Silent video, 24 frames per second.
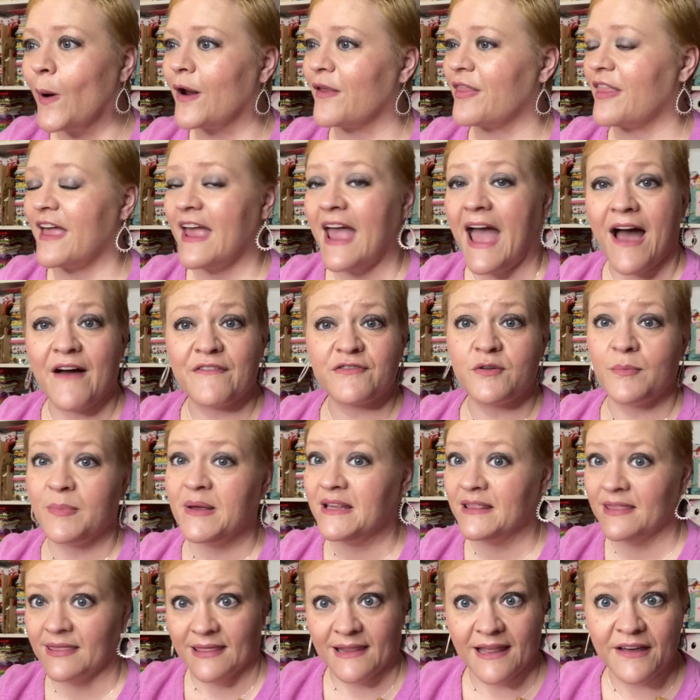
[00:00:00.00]
where they have to
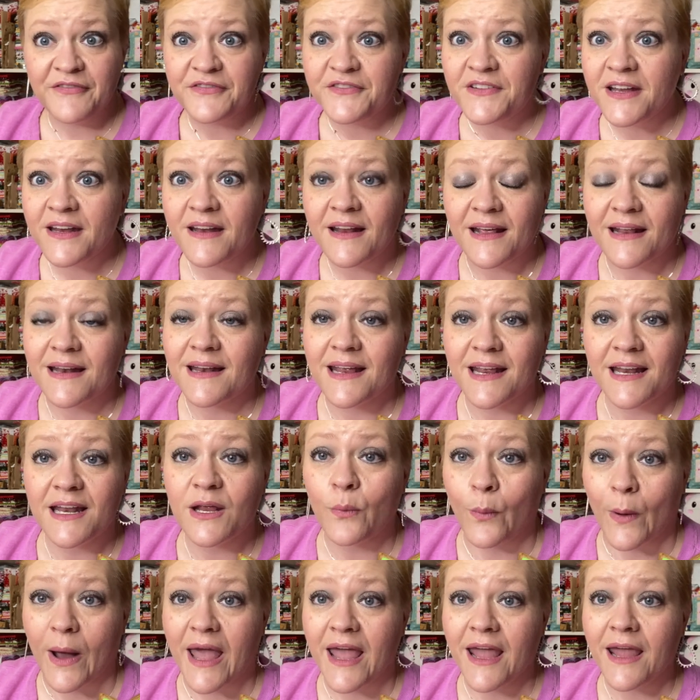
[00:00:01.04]
be lifted in any
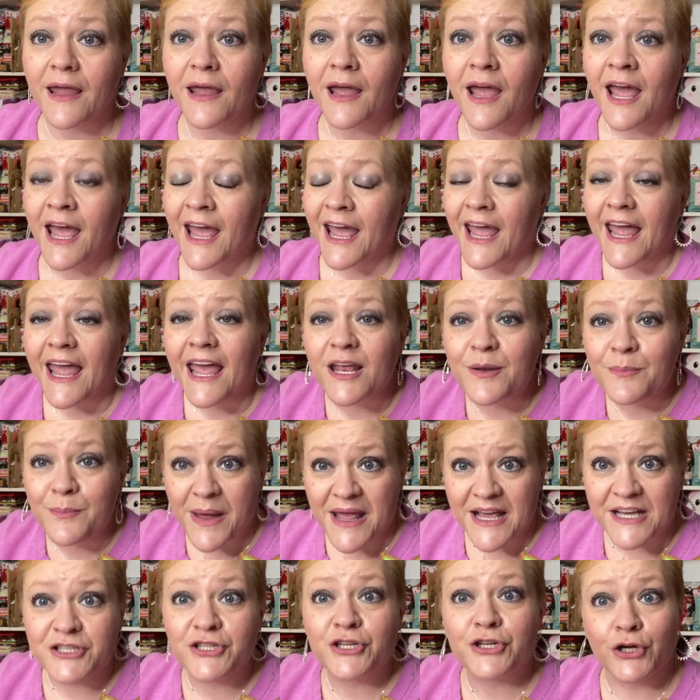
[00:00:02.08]
way, it
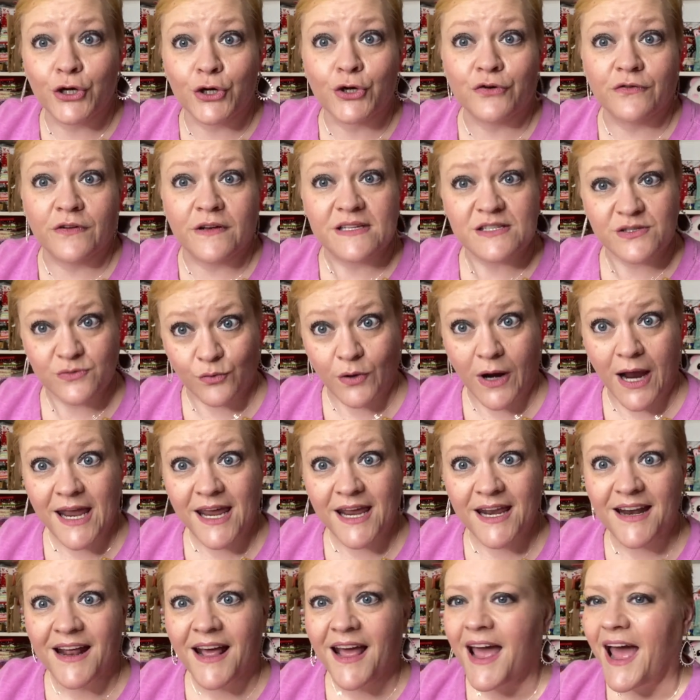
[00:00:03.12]
makes you nervous,
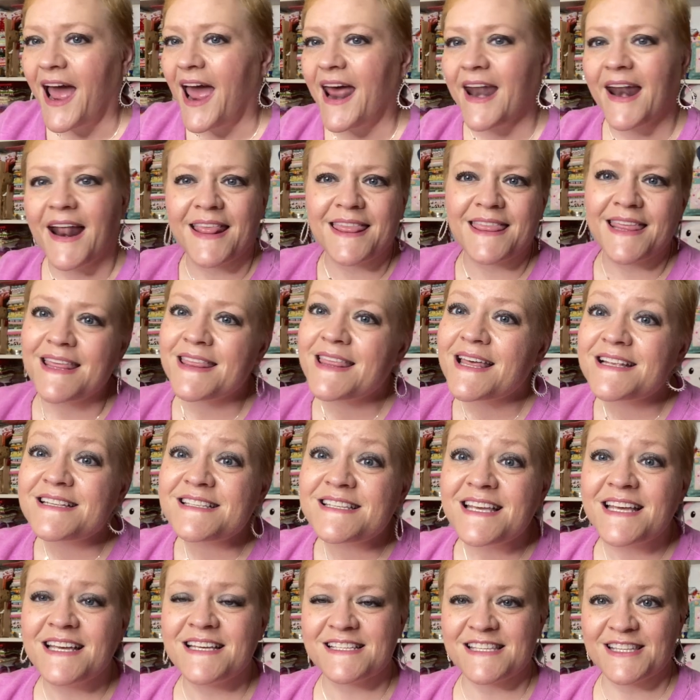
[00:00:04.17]
right? And I think that's
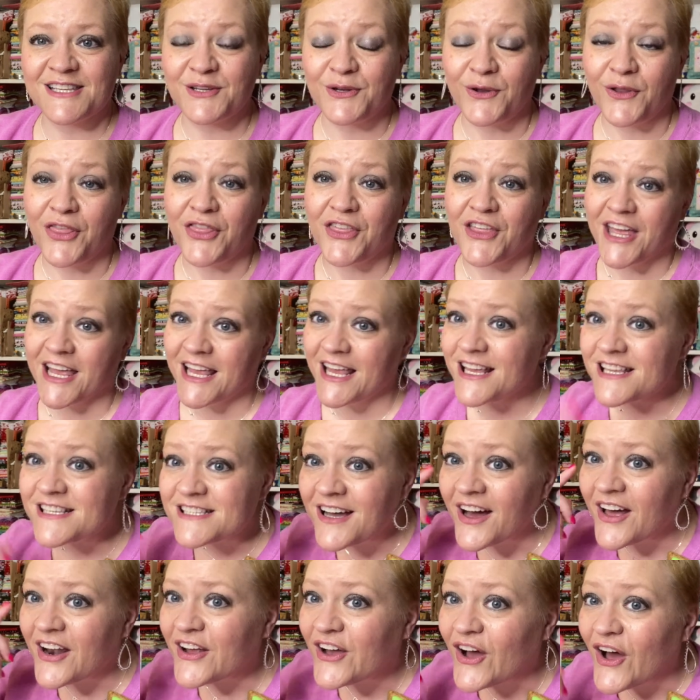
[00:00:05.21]
his little thing. He's
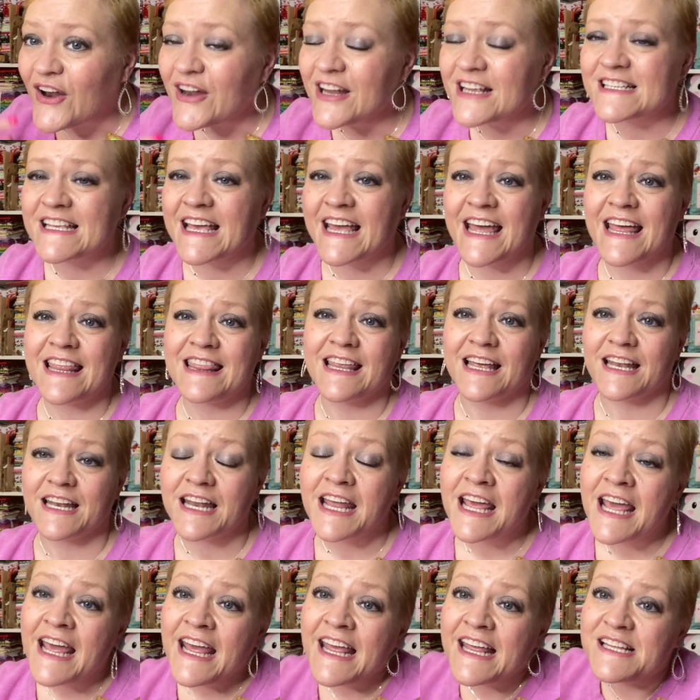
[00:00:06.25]
kind of got in his head that
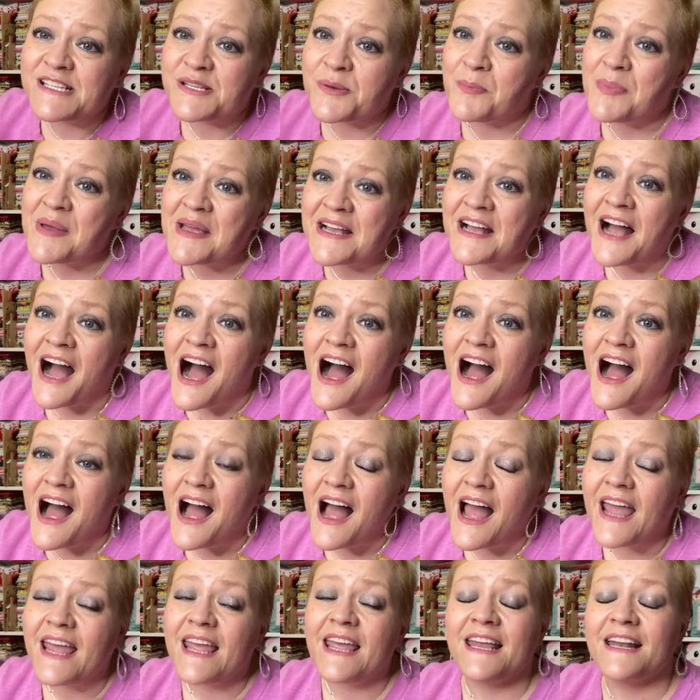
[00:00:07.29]
he's a big
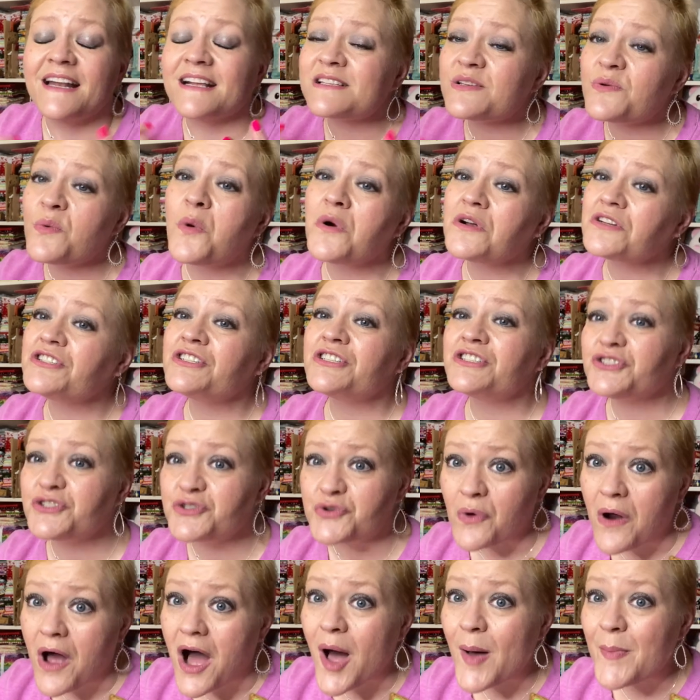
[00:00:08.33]
guy, he doesn't want you to
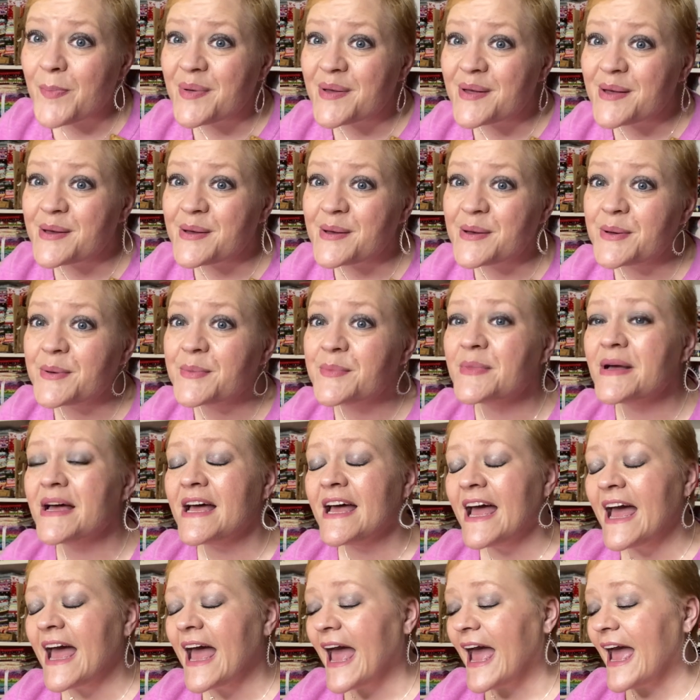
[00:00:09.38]
drop him,
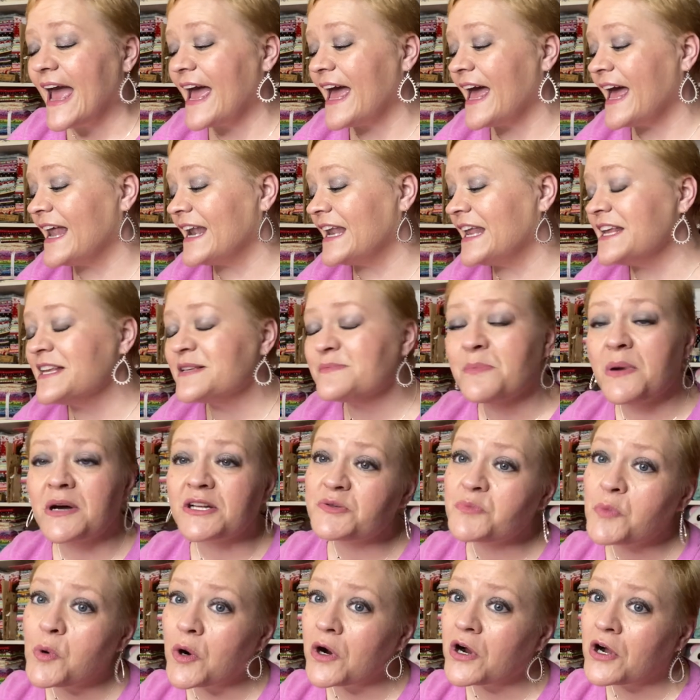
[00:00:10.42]
and he's
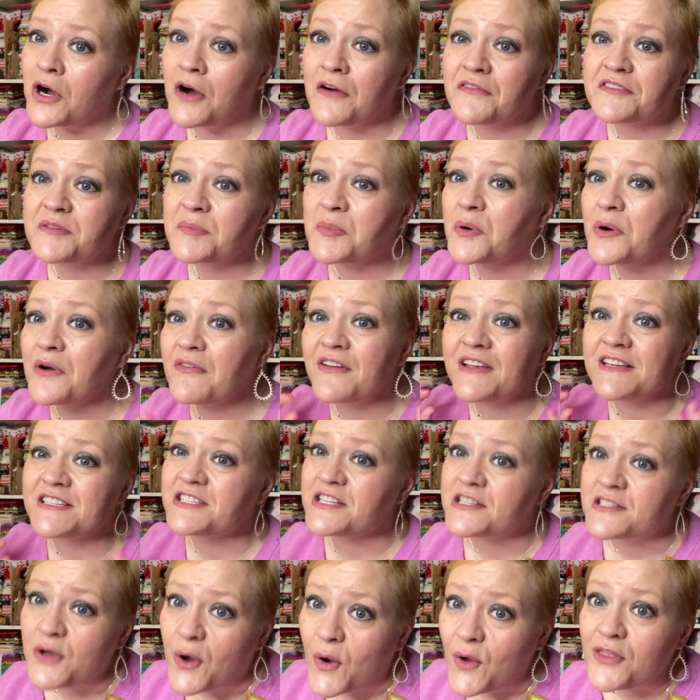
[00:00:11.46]
much more comfortable if he's
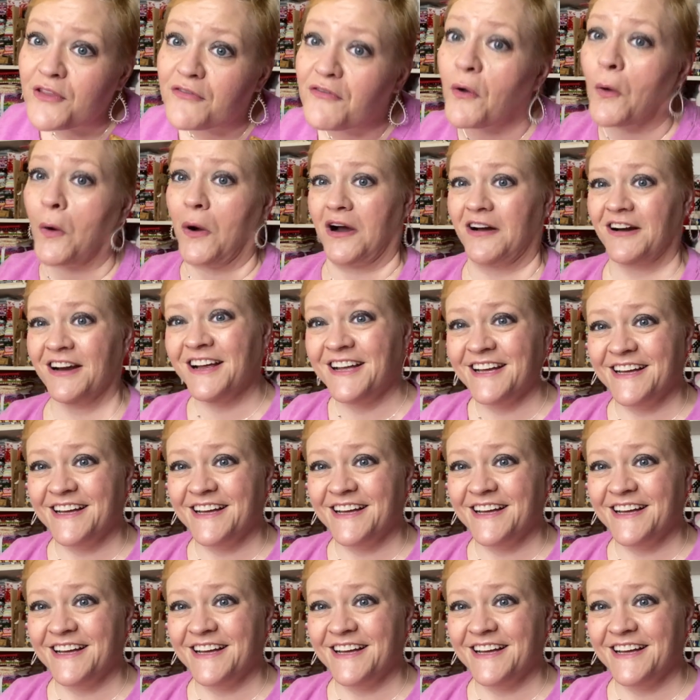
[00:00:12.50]
just on the floor.